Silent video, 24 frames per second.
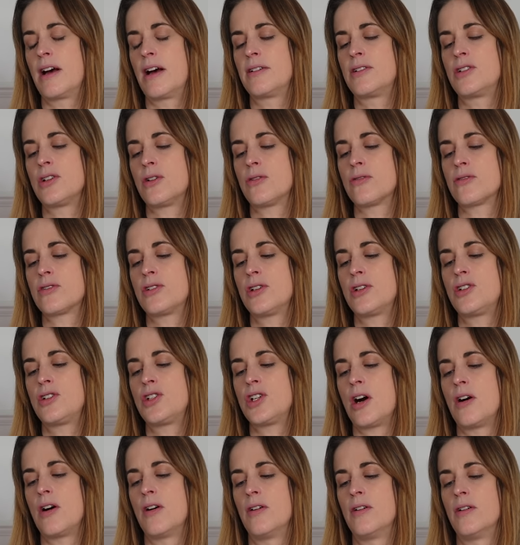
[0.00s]
Dr.
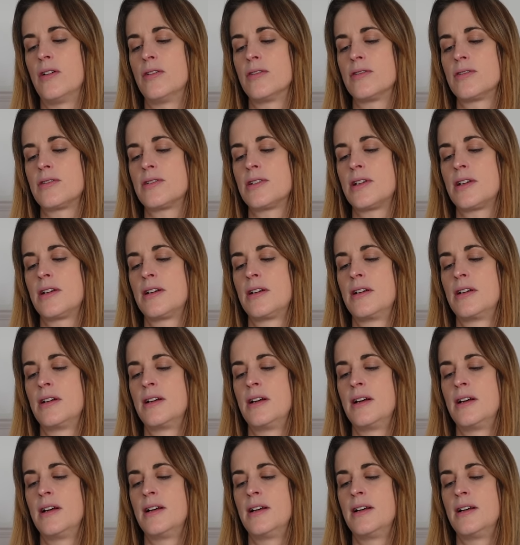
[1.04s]
Jart
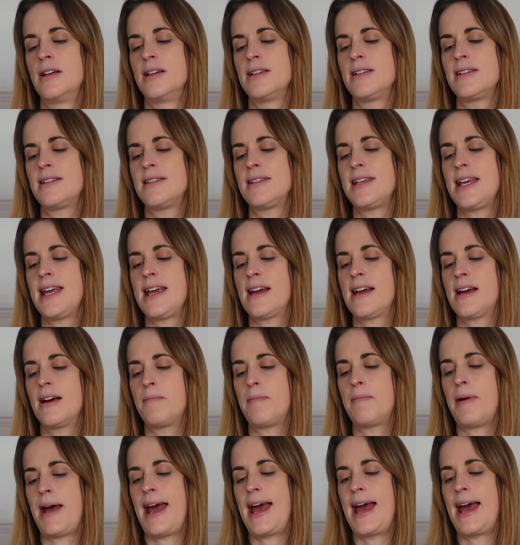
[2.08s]
Cica
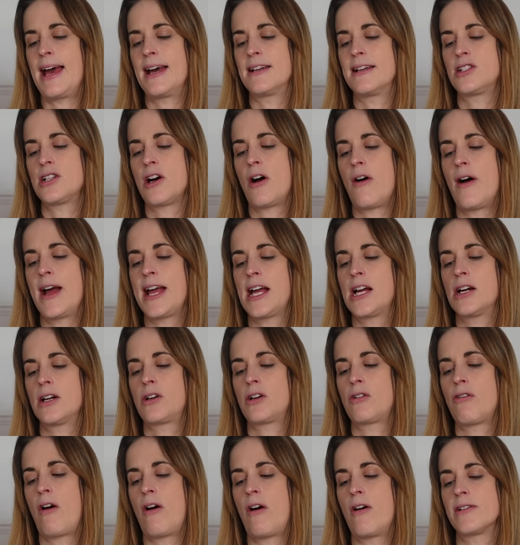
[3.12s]
Pear Tiger
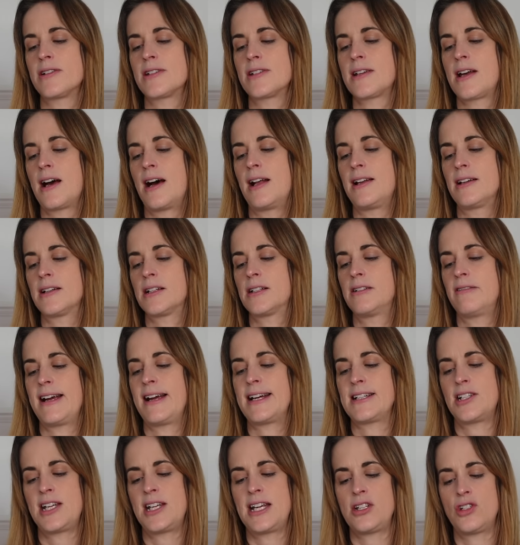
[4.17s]
Grass Colour
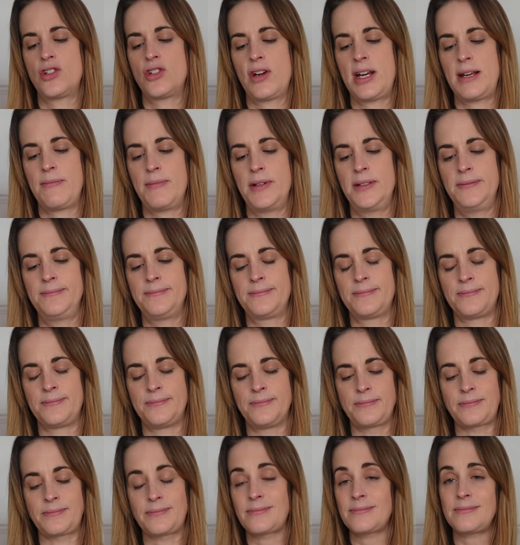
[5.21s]
Correcting Treatment.
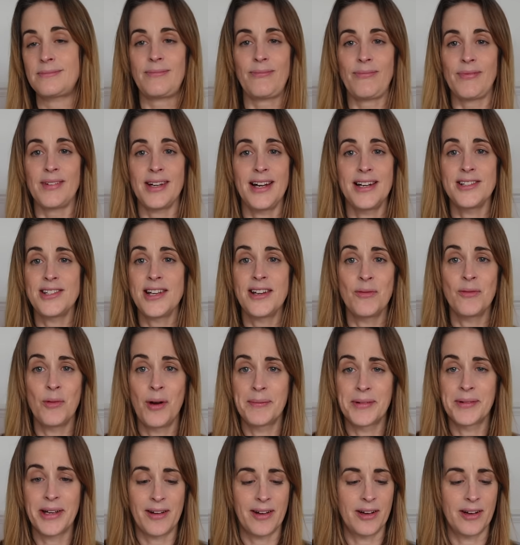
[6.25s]
I don't know why
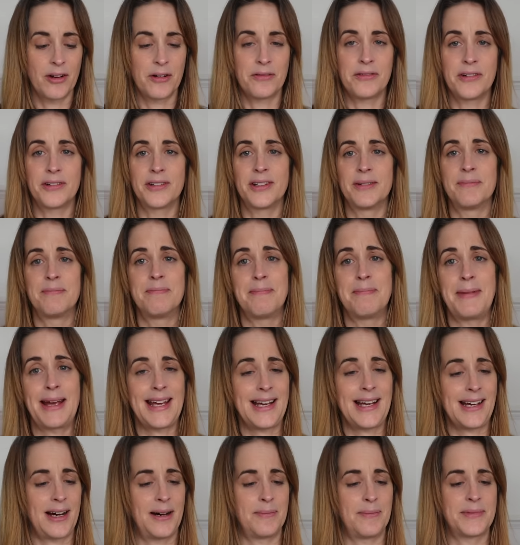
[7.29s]
I'm going off on a
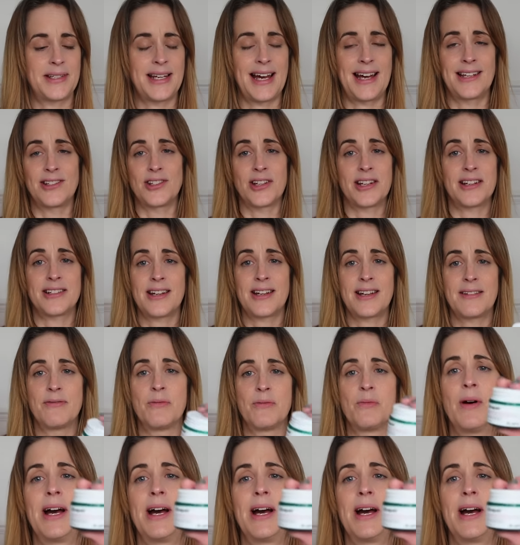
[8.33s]
makeup tangent. I don't even